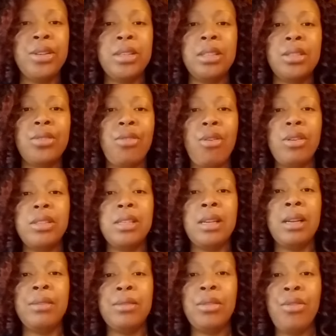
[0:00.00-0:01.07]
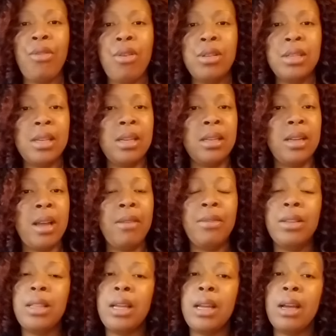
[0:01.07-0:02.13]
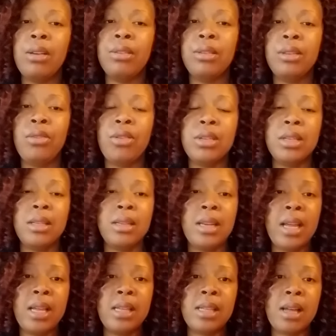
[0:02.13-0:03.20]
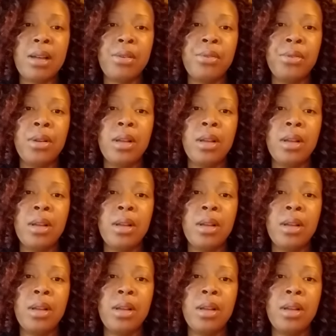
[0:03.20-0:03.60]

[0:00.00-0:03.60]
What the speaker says: and just crossing everything out, crossing the days out.